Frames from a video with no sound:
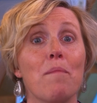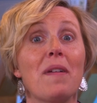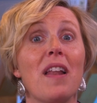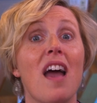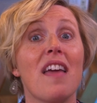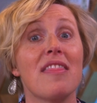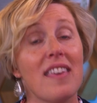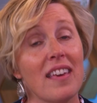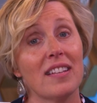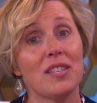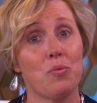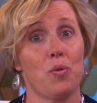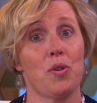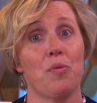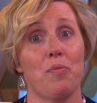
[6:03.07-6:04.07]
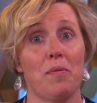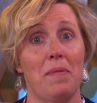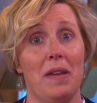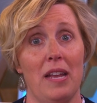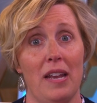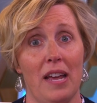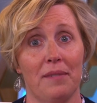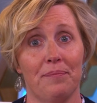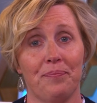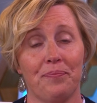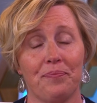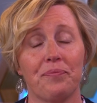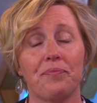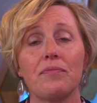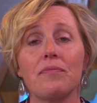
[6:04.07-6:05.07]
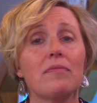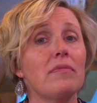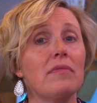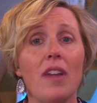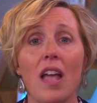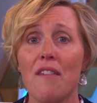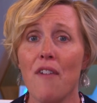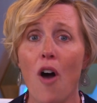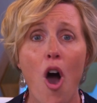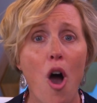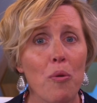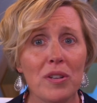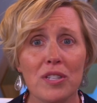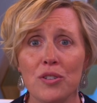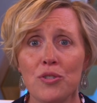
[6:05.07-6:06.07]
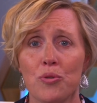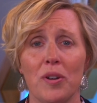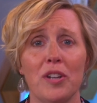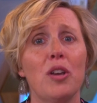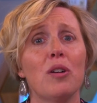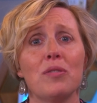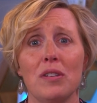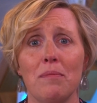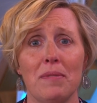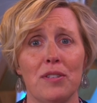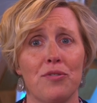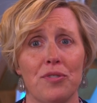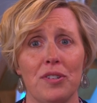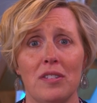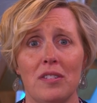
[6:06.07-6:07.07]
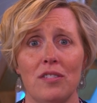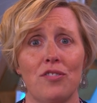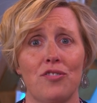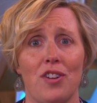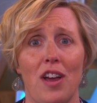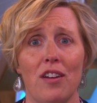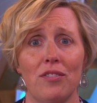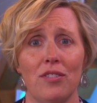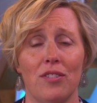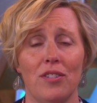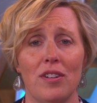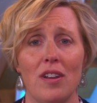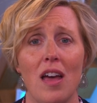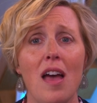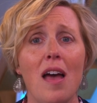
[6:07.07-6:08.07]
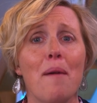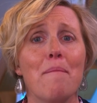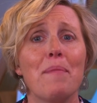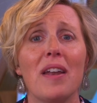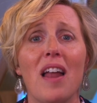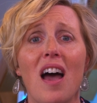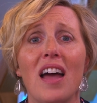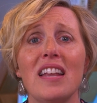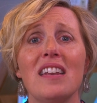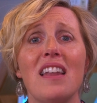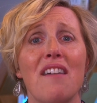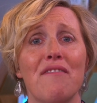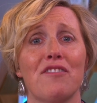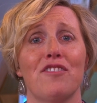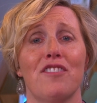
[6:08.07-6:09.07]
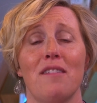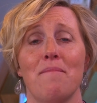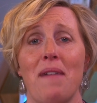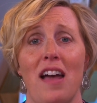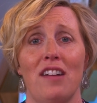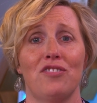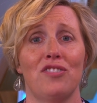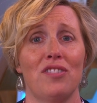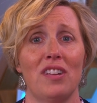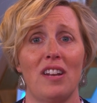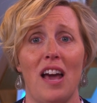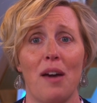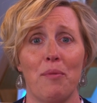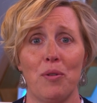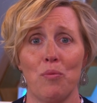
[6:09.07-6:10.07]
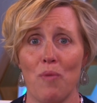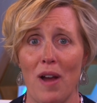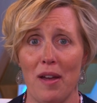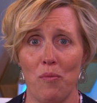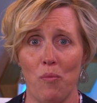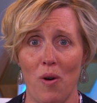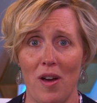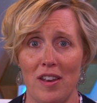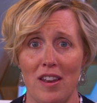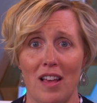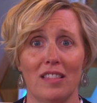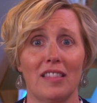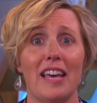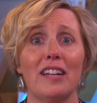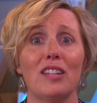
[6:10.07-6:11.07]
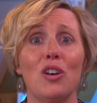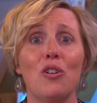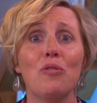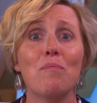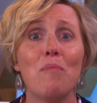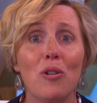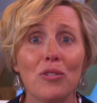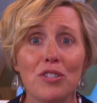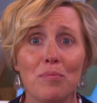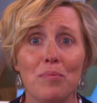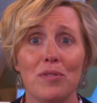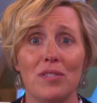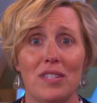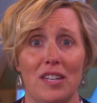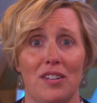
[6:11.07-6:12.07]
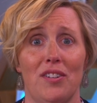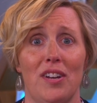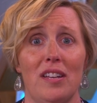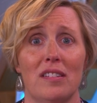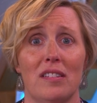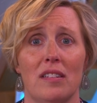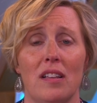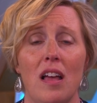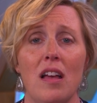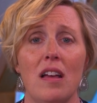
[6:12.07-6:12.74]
but I think it's worth repeating. I've always enjoyed cozy mysteries since childhood, but I never imagined that I would write one, let alone multiple series.